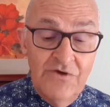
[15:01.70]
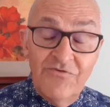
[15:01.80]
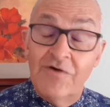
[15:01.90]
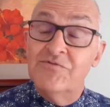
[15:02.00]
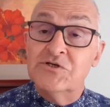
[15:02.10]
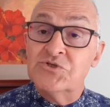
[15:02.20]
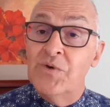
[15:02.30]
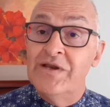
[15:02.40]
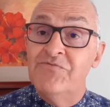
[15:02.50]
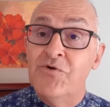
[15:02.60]
from verse
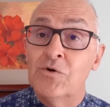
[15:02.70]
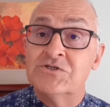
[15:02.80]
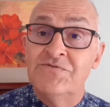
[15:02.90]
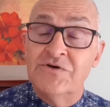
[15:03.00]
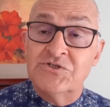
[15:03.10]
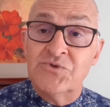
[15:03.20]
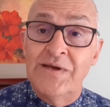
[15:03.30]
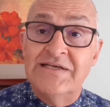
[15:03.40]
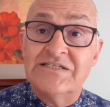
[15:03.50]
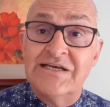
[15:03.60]
24 to verse
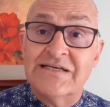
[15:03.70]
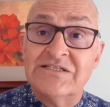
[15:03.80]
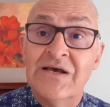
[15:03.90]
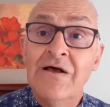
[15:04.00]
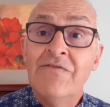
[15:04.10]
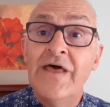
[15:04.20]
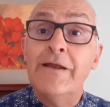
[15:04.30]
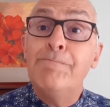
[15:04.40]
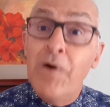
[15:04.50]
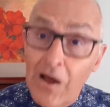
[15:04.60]
26 that
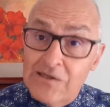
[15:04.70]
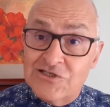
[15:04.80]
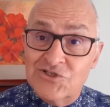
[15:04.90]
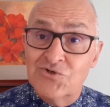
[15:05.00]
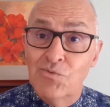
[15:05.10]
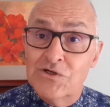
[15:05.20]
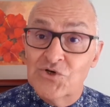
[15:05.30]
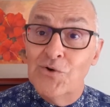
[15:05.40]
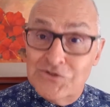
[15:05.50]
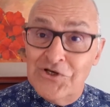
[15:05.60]
Apollos was
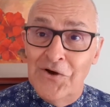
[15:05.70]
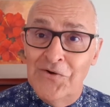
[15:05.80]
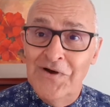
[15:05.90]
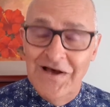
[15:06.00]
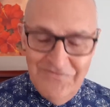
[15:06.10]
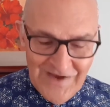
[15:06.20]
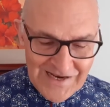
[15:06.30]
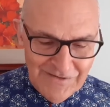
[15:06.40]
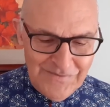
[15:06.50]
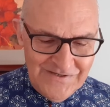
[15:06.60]
also
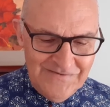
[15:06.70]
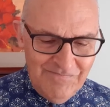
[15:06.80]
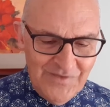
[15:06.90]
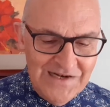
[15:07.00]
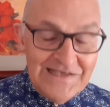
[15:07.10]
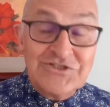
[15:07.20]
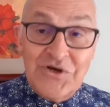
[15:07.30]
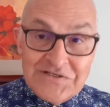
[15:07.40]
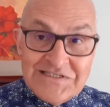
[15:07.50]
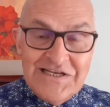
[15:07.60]
available. Let's
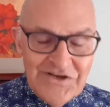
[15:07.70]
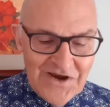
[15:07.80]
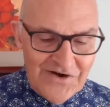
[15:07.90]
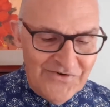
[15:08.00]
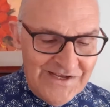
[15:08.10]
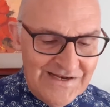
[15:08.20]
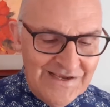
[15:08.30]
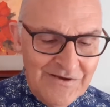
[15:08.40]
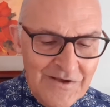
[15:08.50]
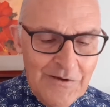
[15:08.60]
continue our
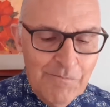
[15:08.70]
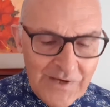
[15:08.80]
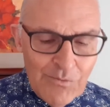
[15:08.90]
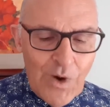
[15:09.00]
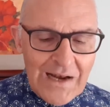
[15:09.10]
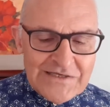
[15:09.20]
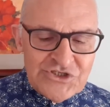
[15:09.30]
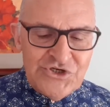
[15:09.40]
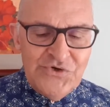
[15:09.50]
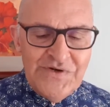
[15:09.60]
reading. Meanwhile, a
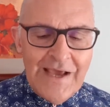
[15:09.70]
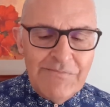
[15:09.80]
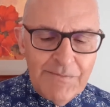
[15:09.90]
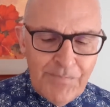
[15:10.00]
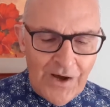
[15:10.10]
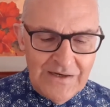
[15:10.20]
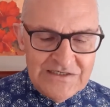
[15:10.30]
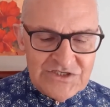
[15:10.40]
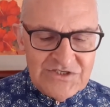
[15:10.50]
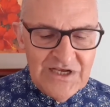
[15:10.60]
Jew named
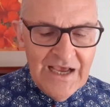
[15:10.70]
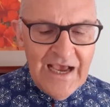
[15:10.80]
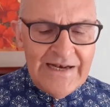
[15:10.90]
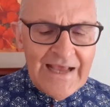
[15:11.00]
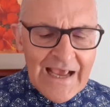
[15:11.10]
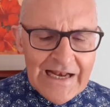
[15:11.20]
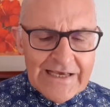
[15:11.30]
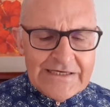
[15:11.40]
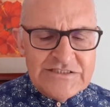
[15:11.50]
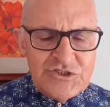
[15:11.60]
Apollos, an
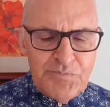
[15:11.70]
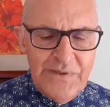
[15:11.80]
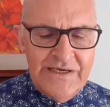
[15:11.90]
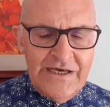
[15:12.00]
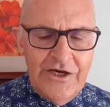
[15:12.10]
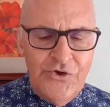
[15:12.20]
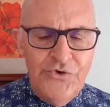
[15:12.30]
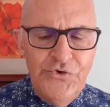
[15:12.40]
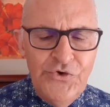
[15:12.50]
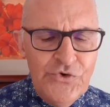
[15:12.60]
eloquent speaker who
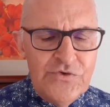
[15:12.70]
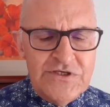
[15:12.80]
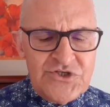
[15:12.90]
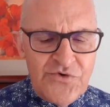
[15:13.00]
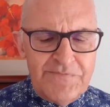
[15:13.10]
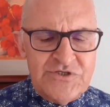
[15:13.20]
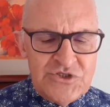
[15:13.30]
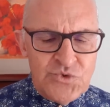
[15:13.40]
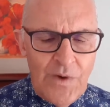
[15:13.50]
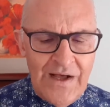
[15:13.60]
knew the
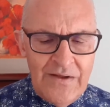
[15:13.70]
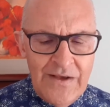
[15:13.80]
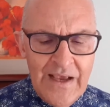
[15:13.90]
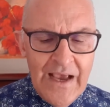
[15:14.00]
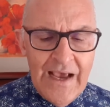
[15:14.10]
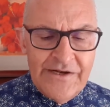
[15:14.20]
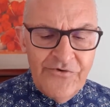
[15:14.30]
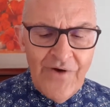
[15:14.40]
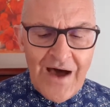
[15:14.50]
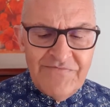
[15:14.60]
scriptures well, had
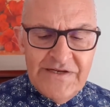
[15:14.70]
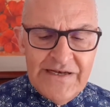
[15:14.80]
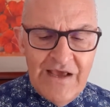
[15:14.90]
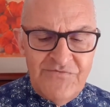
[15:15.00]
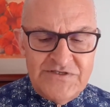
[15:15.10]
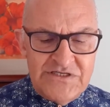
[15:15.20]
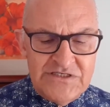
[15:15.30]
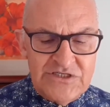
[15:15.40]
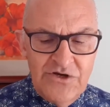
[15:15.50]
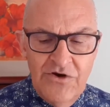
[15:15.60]
arrived in
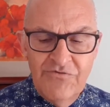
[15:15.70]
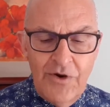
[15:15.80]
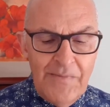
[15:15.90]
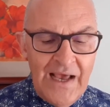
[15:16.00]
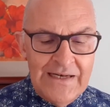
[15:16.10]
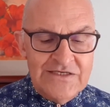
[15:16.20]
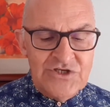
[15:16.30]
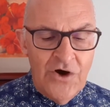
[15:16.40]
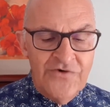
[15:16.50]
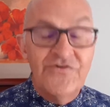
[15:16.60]
Ephesus from
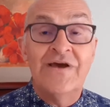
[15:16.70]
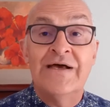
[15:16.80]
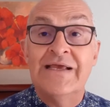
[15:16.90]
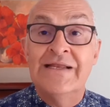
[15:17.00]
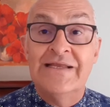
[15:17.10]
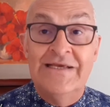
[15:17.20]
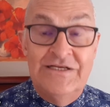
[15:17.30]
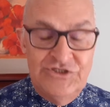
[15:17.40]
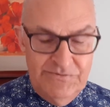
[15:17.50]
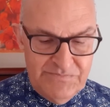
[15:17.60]
Alexandria in
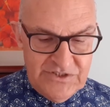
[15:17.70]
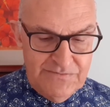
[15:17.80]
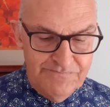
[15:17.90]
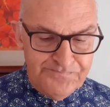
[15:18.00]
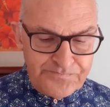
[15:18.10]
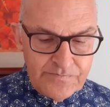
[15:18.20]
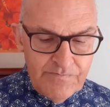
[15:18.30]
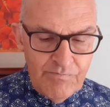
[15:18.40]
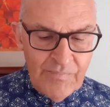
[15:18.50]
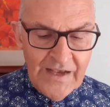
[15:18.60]
Egypt.
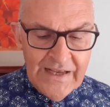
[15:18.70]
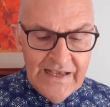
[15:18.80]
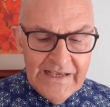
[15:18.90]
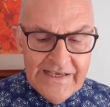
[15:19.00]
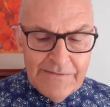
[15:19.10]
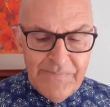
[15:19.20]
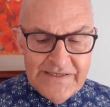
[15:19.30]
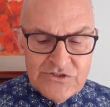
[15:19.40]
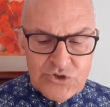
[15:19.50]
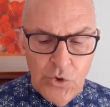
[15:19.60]
He had
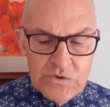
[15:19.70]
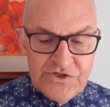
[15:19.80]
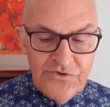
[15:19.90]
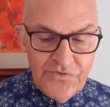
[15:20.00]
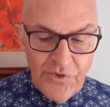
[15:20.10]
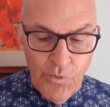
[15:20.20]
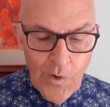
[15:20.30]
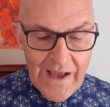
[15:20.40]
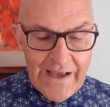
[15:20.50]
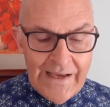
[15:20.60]
been taught the
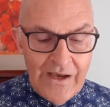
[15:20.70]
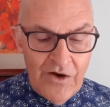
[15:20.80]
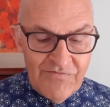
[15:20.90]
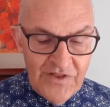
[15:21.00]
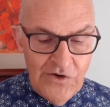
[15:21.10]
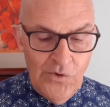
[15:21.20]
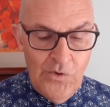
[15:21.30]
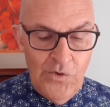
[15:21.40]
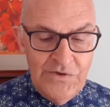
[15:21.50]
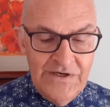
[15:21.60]
way of the
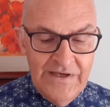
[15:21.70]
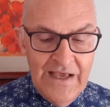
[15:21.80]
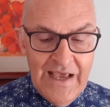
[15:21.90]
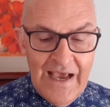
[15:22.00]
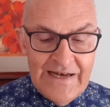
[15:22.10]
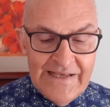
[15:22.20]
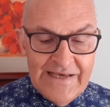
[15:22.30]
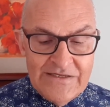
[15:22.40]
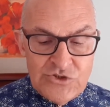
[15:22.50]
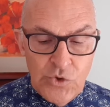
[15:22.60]
Lord, and he
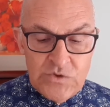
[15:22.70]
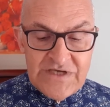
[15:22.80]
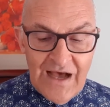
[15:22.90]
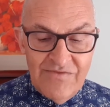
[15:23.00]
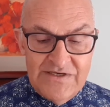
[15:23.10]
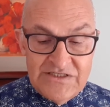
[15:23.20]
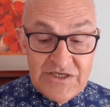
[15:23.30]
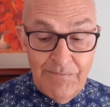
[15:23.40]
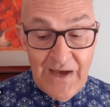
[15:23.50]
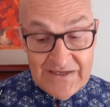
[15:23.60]
had taught others
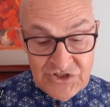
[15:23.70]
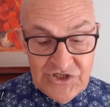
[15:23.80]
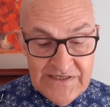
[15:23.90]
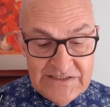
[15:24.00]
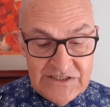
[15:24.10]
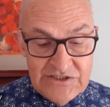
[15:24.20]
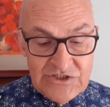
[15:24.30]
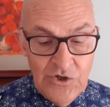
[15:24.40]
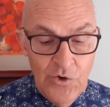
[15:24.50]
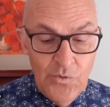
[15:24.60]
about Jesus
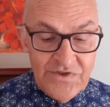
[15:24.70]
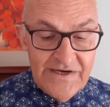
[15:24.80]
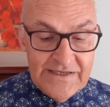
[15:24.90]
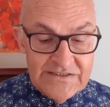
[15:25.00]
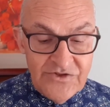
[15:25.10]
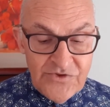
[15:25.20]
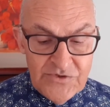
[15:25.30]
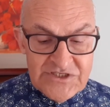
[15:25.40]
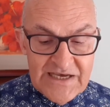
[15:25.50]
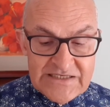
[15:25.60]
with an
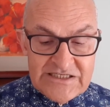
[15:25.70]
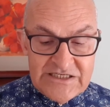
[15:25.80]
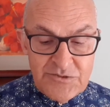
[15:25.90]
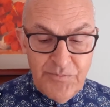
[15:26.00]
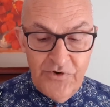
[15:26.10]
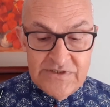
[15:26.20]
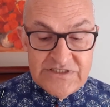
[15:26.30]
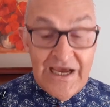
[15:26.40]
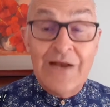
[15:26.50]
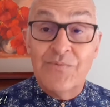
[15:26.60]
enthusiastic spirit
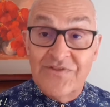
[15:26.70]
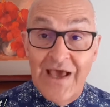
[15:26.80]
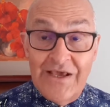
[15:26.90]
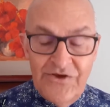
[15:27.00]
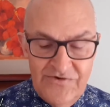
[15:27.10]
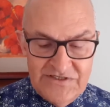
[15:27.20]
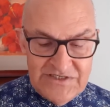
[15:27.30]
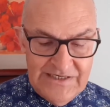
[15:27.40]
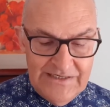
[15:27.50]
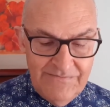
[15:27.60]
and with
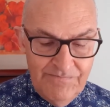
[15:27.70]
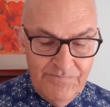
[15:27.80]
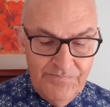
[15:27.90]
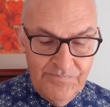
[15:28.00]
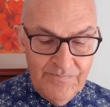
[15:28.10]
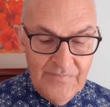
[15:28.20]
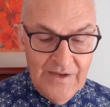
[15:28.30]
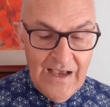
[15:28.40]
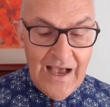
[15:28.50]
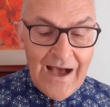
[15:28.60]
accuracy.
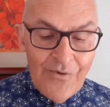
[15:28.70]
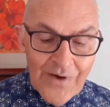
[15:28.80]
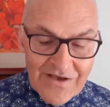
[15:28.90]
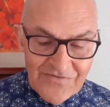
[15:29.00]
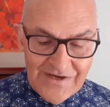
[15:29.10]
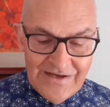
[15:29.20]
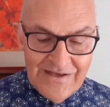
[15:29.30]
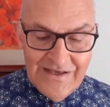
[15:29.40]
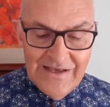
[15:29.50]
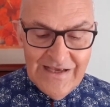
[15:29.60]
However,
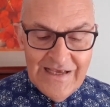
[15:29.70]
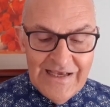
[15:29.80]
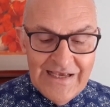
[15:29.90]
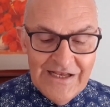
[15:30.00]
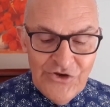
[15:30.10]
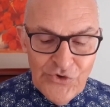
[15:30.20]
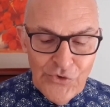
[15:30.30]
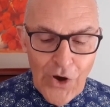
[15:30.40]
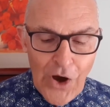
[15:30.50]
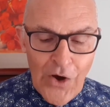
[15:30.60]
He
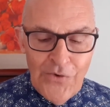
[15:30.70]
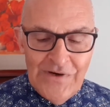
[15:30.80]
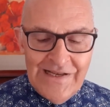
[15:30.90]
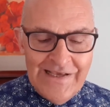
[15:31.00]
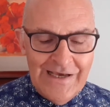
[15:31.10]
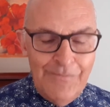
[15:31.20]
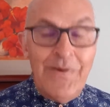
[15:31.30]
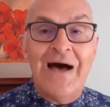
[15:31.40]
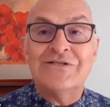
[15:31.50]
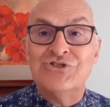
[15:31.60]
knew only
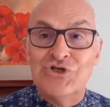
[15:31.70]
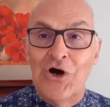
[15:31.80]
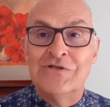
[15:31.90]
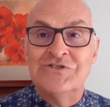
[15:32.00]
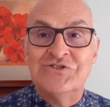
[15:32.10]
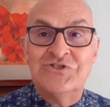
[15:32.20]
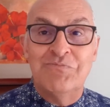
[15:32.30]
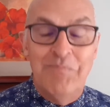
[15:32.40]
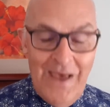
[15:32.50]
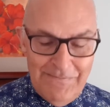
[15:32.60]
about John's
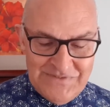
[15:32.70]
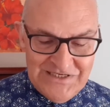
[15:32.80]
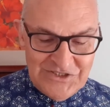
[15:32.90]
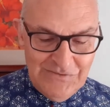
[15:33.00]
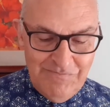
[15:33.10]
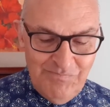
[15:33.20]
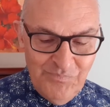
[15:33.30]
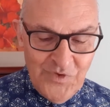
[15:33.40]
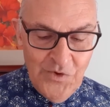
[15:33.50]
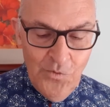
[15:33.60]
baptism.
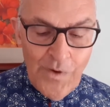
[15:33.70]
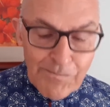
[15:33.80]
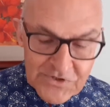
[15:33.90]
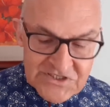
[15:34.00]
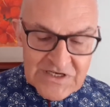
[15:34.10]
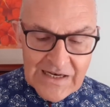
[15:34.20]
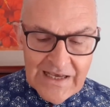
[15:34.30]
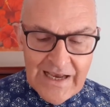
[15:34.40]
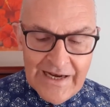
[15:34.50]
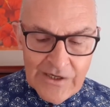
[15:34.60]
When Priscilla
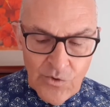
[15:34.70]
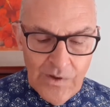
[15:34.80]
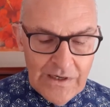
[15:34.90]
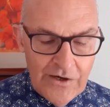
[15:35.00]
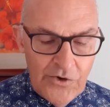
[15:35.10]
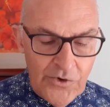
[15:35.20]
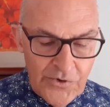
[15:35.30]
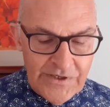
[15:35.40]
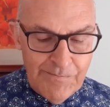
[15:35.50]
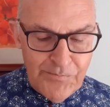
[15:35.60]
and Aquila
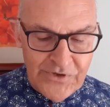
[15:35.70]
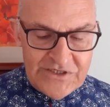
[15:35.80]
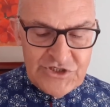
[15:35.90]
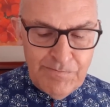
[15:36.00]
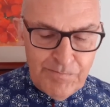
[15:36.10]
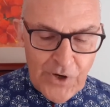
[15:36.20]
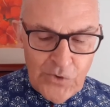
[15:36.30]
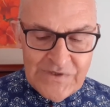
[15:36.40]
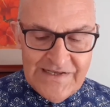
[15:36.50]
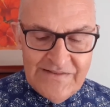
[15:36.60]
heard him preaching
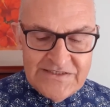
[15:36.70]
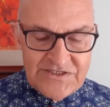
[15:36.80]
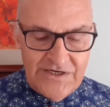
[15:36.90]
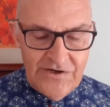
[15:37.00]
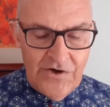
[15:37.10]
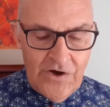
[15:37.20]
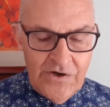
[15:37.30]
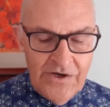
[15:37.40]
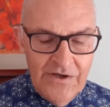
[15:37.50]
boldly in the synagogue,